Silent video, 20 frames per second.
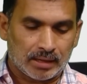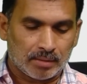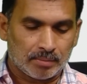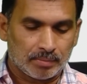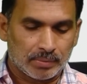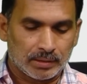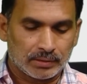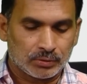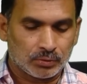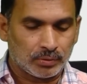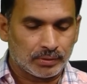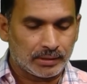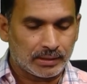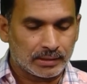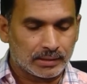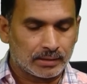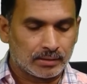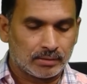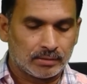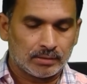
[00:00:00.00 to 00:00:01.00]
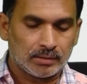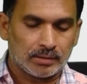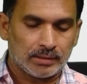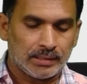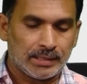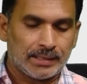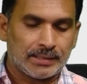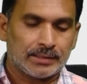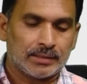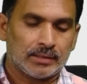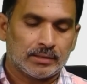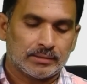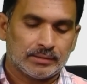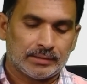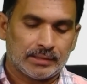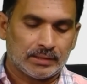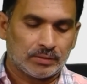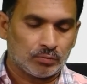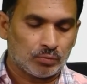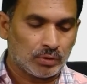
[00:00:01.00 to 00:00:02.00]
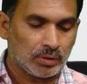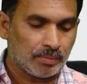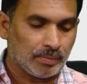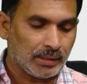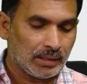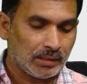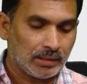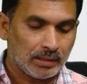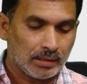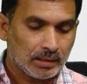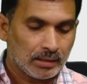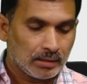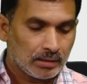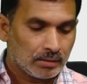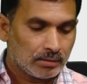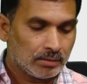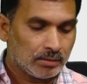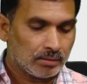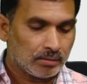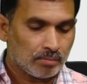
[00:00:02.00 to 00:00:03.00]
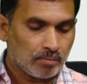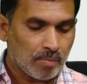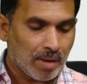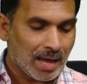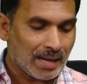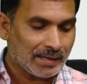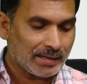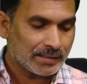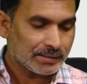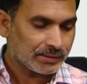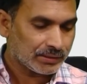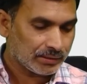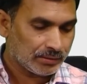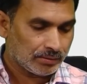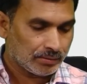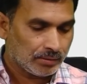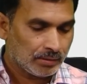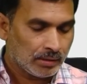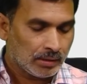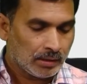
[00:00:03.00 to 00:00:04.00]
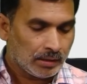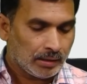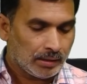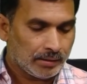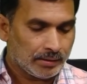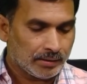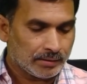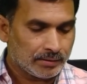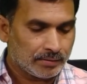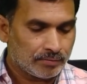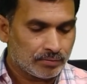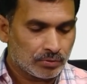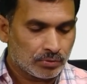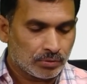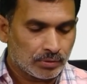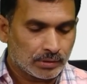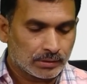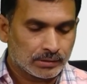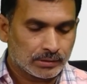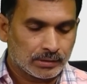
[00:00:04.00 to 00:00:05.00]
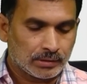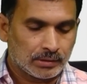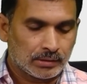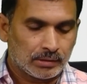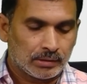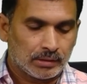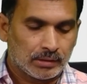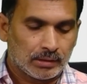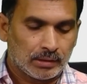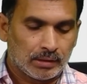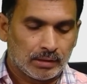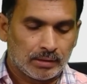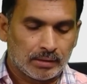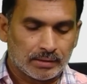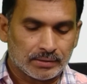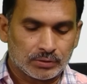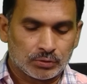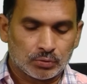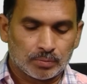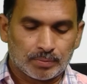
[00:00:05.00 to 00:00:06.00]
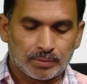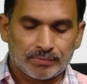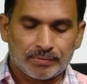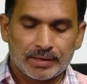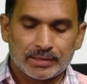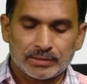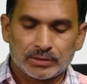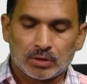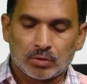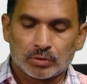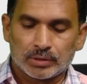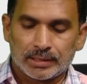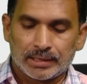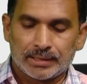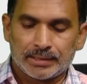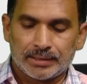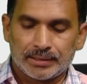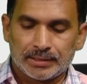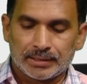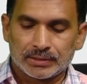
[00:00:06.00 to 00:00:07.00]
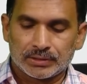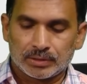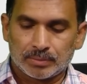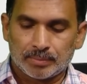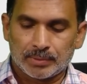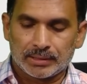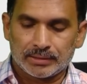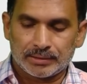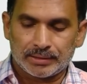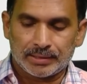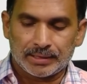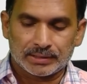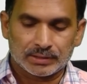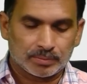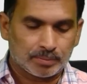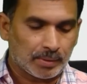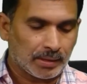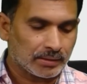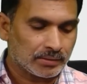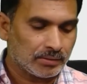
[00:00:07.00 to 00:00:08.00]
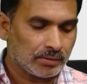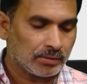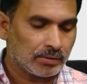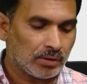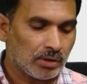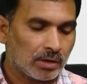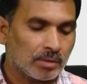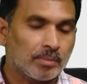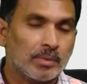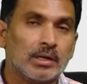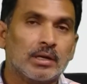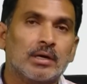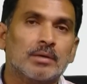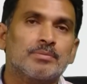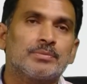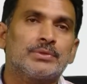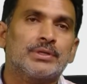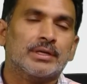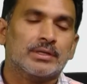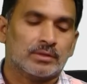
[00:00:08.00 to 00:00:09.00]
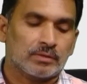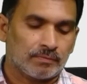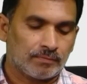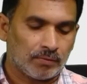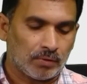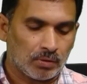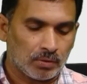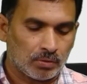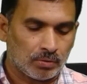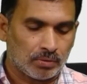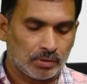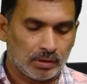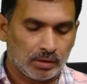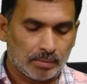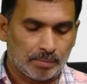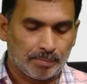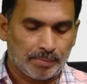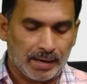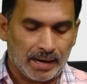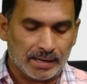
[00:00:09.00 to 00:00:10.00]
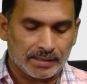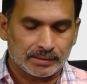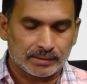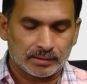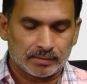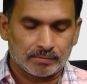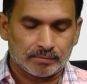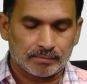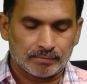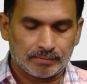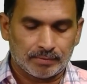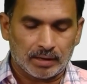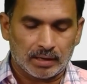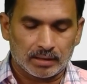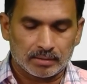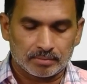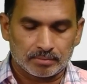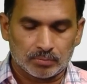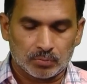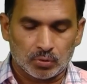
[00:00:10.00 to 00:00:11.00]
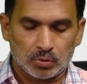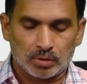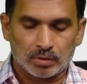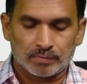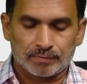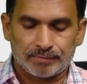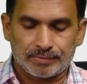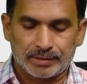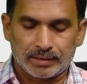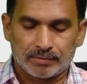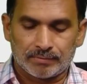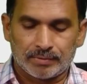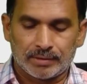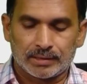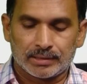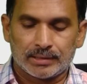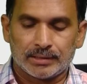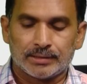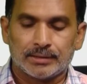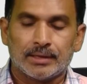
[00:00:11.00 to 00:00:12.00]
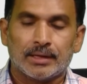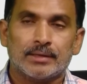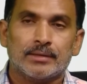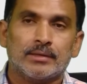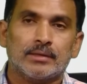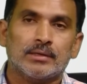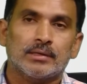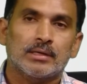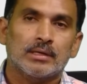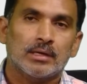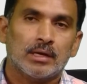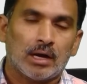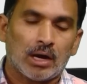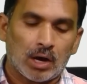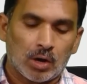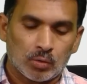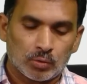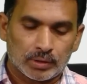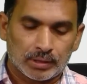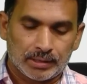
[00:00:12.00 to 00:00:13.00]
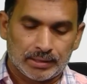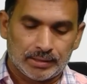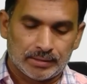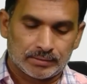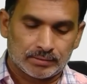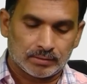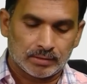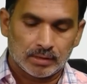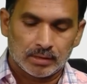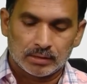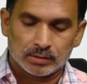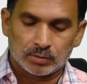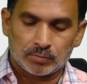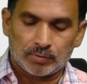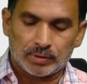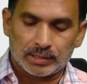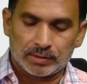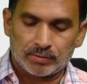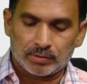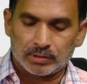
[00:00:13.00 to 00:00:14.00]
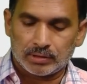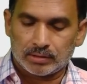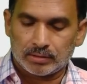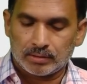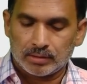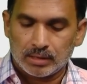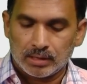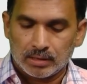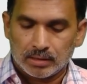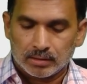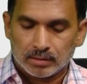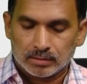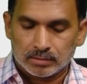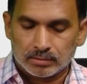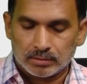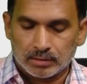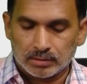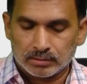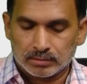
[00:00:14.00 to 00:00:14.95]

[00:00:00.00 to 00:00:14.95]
so that the data set would be the balanced. In other words, an unsupervised outlier detection method expects the normal objects follow a pattern far more frequently than the outliers. So whatever these